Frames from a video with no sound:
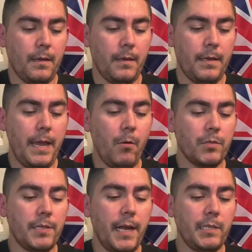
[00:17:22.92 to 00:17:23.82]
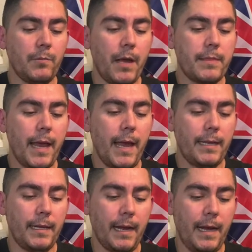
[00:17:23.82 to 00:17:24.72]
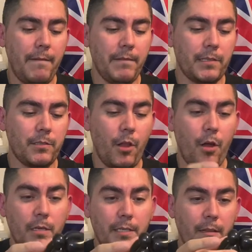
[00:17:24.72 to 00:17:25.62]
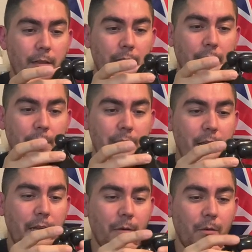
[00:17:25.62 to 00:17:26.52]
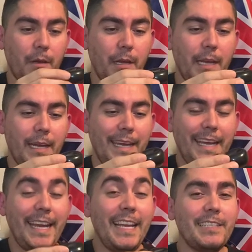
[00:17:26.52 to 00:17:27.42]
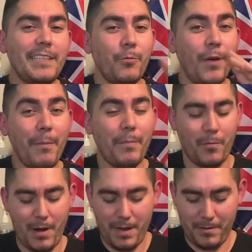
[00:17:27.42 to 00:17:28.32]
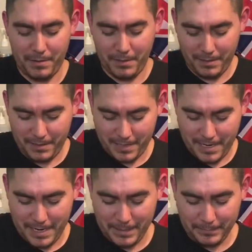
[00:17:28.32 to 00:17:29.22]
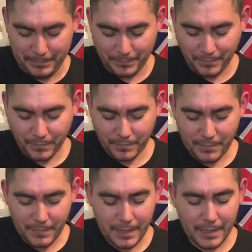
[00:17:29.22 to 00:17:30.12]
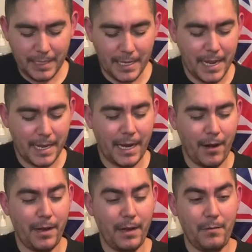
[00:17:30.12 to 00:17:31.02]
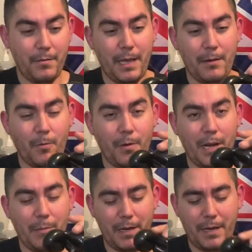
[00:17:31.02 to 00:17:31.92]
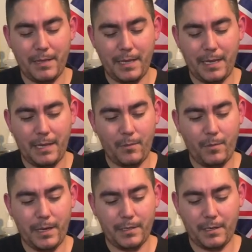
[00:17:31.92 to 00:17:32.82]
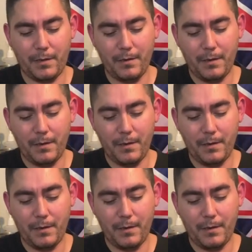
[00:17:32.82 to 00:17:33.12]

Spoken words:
Yeah, what's nice about that, having this long tail on here, is now I can easily wrap it around the neck area without worrying about anything getting in the way, so.